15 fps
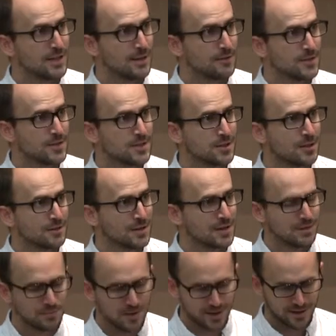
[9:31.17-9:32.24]
definitely start
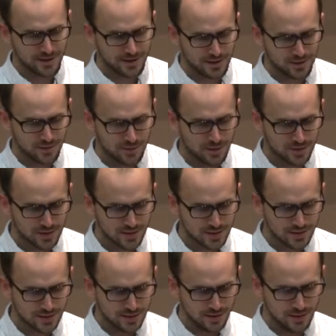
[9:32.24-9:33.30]
with the binary
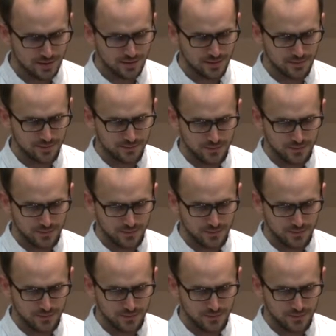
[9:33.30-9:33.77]
distributions on